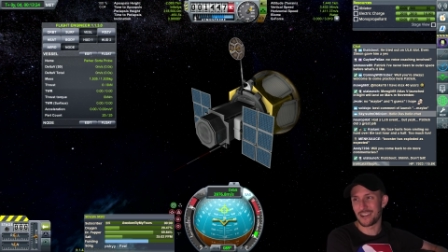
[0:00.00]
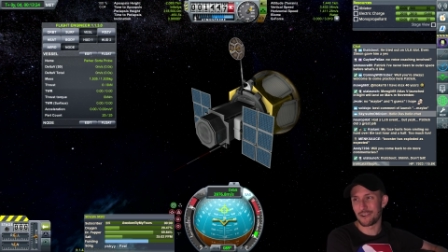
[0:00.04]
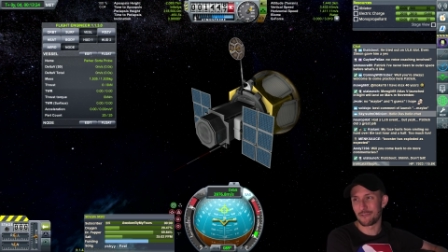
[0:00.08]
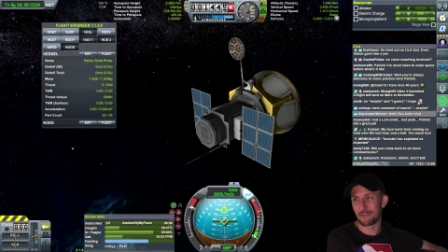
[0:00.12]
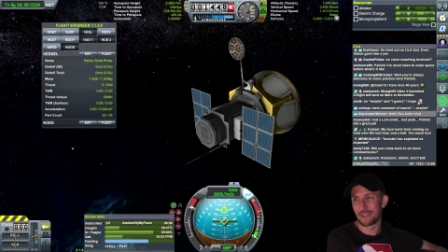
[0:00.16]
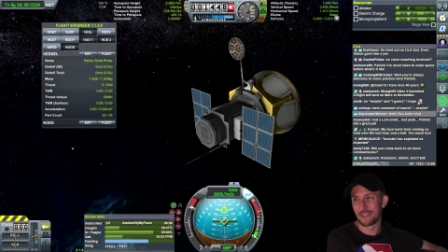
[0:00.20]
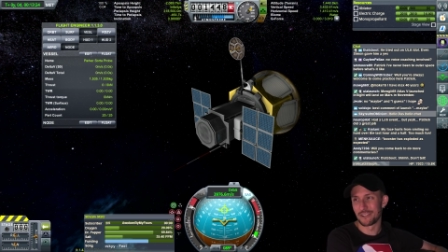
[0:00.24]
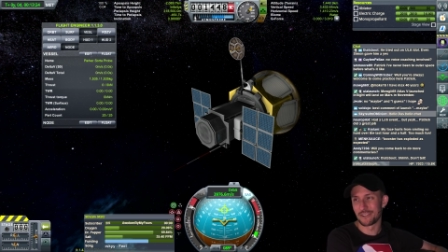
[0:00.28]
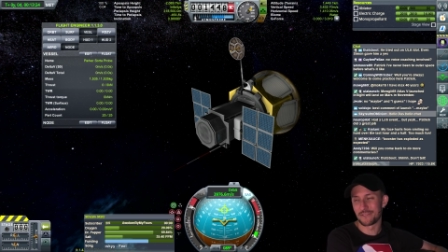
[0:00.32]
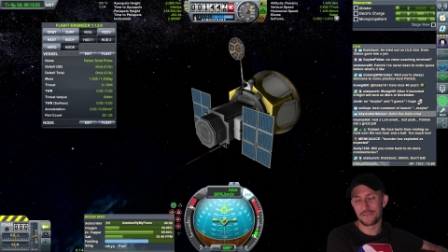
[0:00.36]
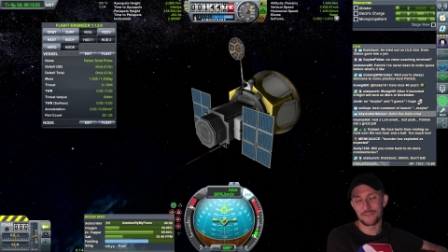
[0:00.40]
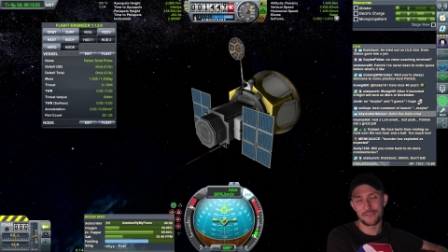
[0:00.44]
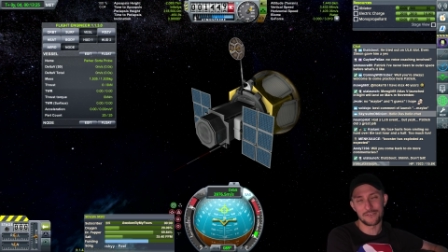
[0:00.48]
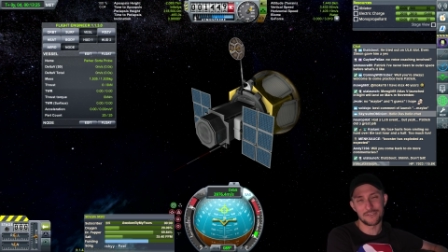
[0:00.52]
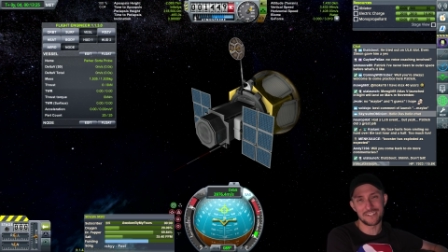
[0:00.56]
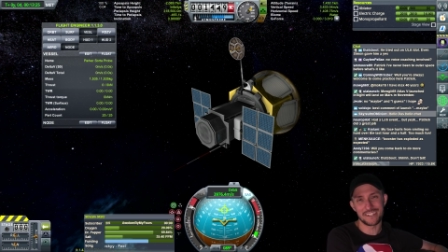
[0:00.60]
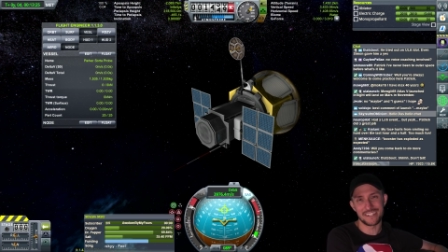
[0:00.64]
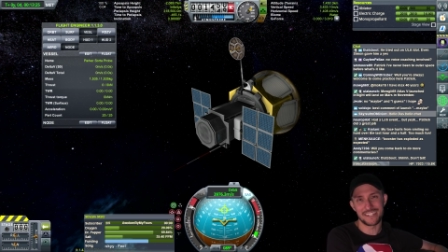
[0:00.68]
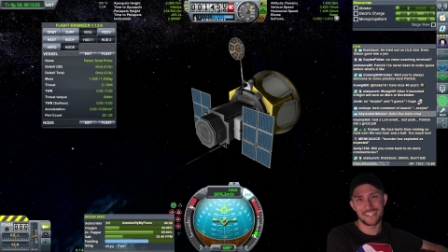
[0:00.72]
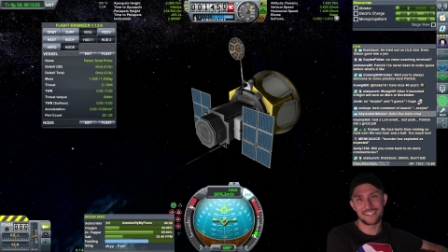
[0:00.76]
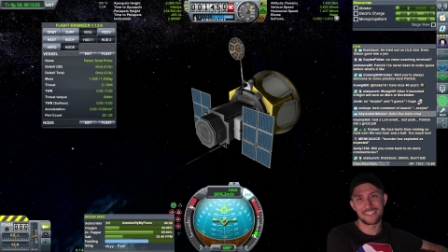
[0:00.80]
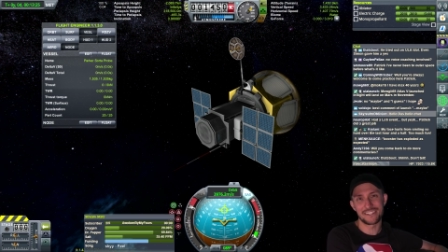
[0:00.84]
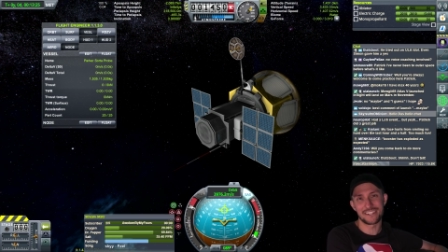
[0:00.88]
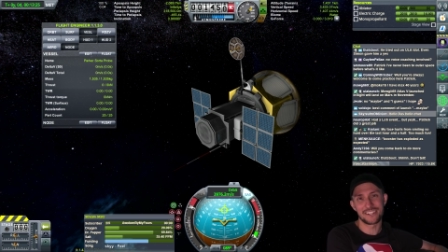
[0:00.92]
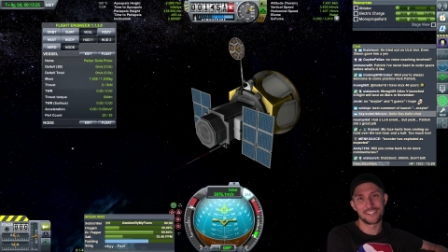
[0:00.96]
We look forward to
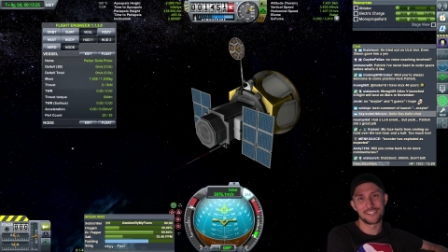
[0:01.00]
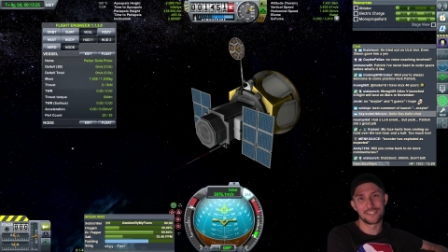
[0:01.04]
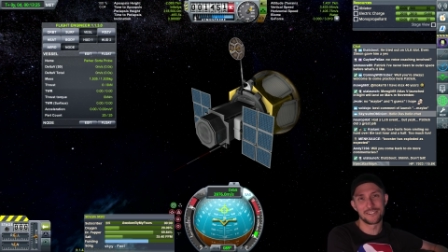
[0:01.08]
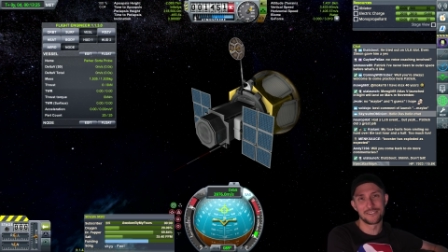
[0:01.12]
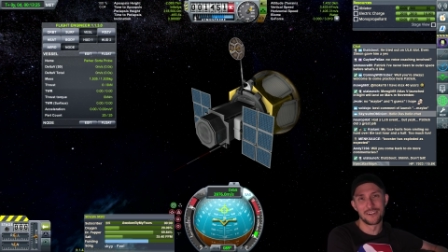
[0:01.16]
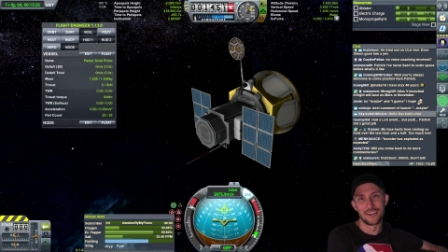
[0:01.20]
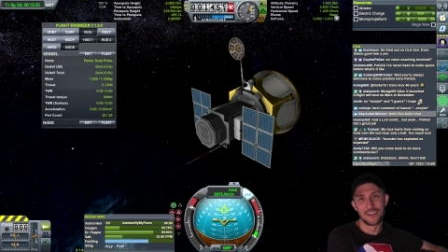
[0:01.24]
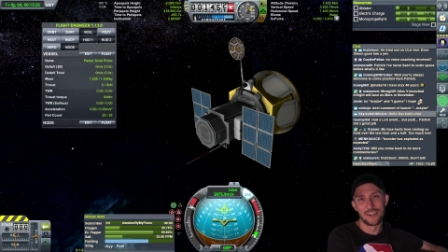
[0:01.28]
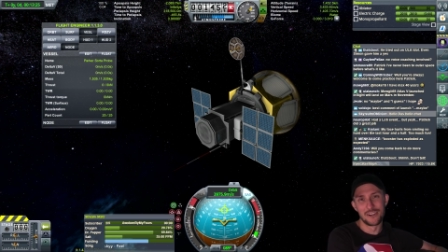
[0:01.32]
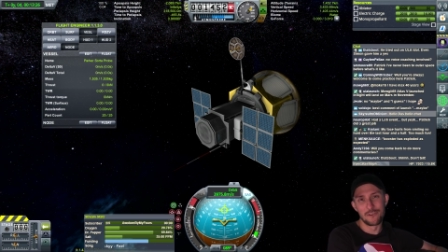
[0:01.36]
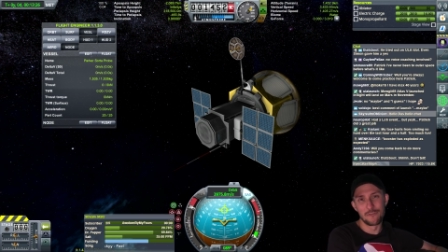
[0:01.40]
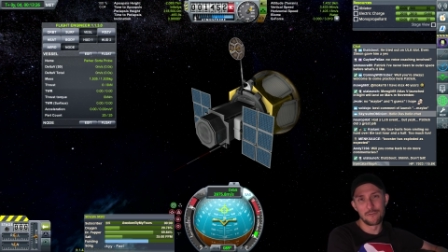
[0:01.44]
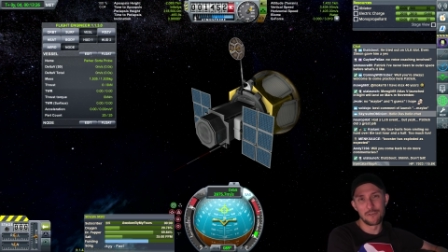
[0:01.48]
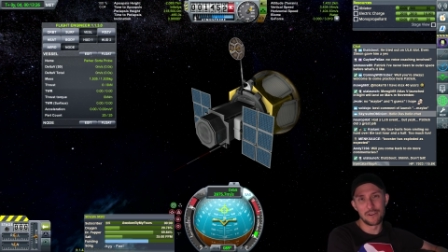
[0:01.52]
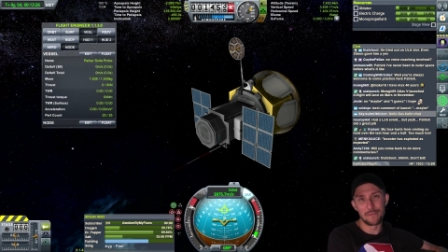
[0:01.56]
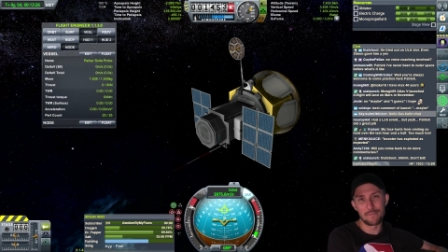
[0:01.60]
hearing you when